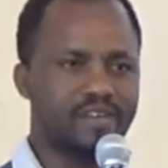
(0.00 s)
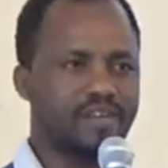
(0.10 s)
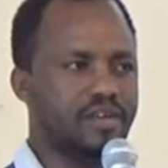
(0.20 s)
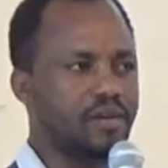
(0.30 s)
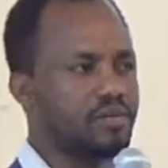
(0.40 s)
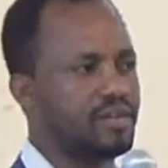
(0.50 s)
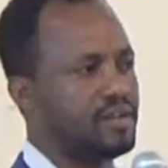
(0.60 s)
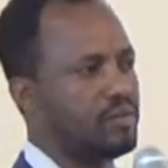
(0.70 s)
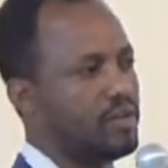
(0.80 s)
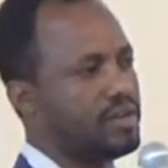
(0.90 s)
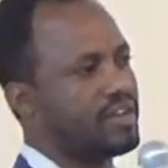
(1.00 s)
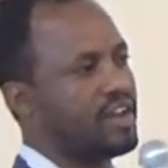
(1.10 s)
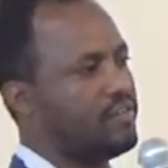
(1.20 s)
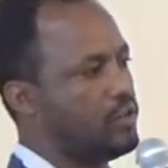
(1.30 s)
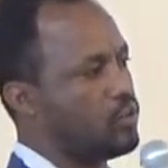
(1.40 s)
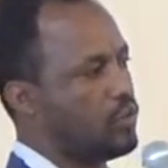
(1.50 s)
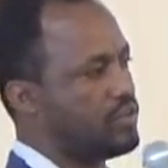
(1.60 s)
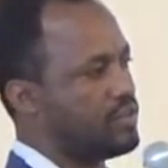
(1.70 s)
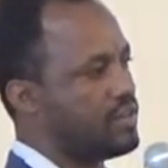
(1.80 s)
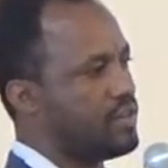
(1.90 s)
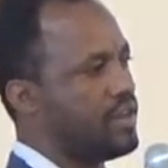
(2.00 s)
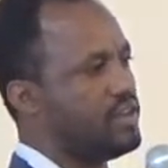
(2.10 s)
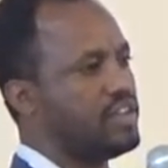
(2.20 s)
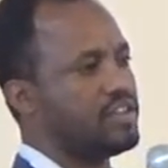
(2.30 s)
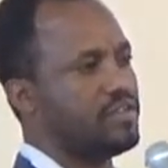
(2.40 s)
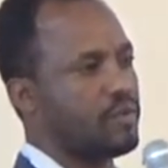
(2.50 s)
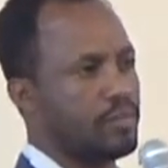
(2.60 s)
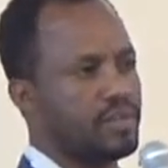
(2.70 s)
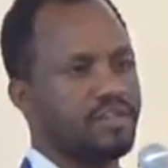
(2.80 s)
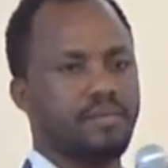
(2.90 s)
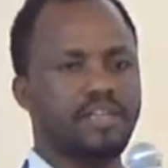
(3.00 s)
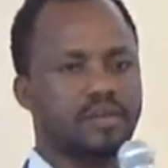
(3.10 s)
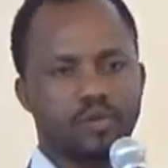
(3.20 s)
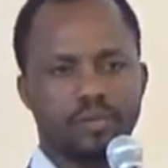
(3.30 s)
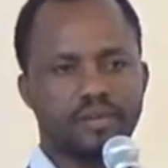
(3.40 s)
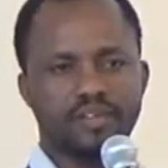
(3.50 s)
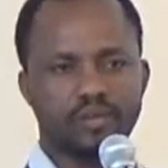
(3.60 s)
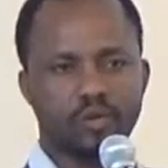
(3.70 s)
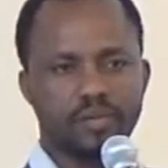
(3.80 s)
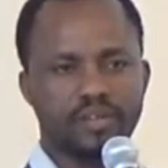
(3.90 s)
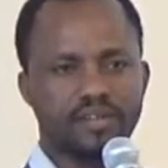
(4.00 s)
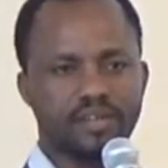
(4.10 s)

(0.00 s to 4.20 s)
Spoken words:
you know, the knowledge graph issue was initiated from the semantic web research community.